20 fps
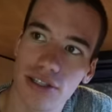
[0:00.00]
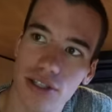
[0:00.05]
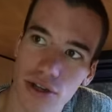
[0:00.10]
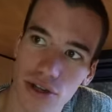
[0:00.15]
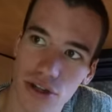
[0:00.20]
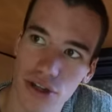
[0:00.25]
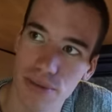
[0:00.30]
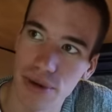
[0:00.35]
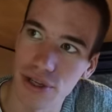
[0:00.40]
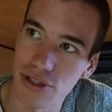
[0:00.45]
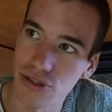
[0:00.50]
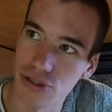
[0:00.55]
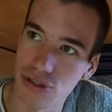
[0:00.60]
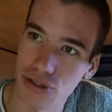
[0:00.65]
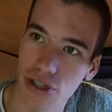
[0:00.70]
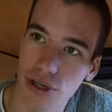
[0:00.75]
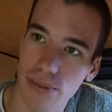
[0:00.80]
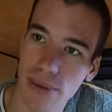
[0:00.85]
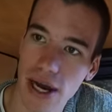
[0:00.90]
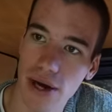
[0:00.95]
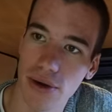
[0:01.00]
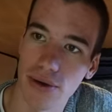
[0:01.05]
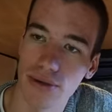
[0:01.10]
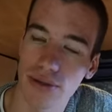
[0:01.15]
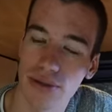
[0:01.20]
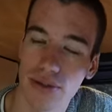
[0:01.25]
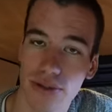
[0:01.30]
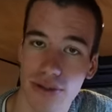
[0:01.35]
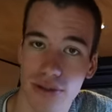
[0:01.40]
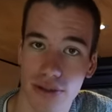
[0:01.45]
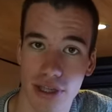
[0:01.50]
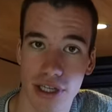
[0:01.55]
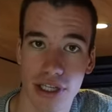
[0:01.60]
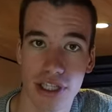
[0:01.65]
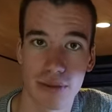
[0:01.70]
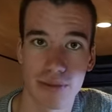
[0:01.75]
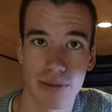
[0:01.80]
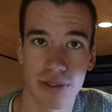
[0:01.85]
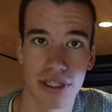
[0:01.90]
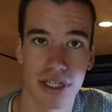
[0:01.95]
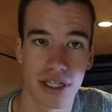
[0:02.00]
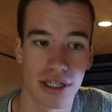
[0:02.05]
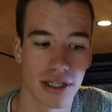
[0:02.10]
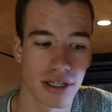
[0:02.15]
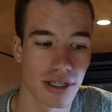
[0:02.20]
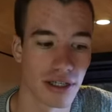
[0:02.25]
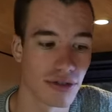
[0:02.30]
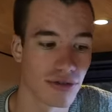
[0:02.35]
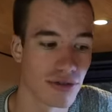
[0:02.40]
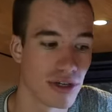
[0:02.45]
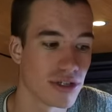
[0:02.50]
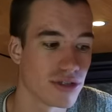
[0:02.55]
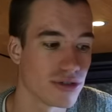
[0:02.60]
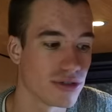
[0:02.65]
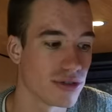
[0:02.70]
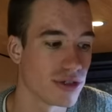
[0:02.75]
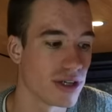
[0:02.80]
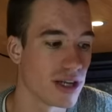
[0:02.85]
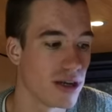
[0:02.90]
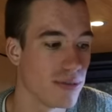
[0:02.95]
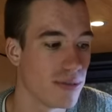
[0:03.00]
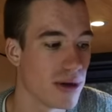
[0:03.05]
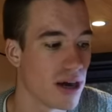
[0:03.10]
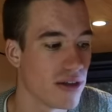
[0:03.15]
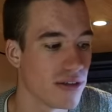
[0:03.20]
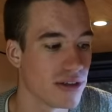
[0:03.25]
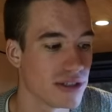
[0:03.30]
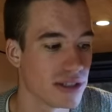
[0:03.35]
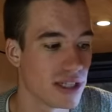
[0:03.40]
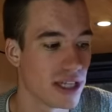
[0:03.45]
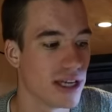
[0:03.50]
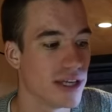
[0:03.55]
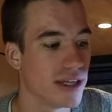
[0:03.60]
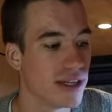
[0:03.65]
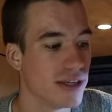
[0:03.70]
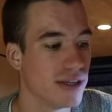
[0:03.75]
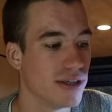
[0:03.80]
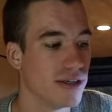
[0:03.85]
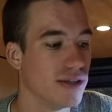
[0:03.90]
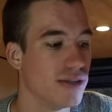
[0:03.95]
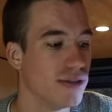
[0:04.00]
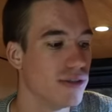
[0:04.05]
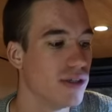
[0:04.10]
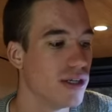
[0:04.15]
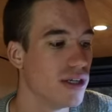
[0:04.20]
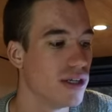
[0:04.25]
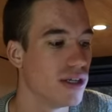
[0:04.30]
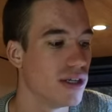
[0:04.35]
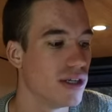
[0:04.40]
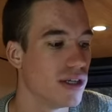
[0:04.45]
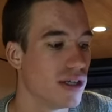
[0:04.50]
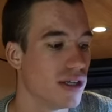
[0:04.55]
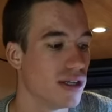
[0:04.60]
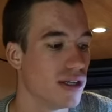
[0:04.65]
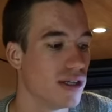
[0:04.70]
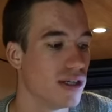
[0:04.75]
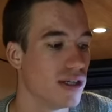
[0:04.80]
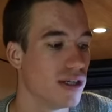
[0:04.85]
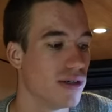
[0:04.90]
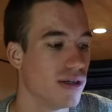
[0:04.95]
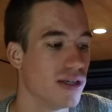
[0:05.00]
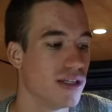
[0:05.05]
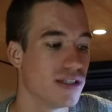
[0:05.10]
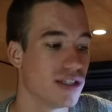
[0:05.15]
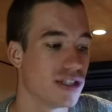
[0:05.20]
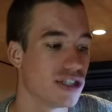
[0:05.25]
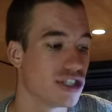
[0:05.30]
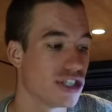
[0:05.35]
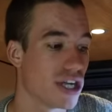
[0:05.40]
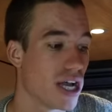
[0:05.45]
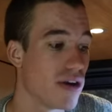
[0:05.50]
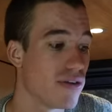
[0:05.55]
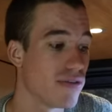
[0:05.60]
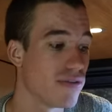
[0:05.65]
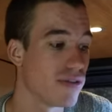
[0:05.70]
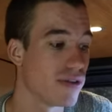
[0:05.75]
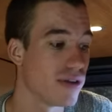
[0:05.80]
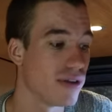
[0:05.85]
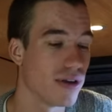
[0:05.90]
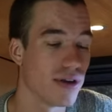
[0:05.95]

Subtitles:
documentary about this particular restaurant and about this lady who is a chef.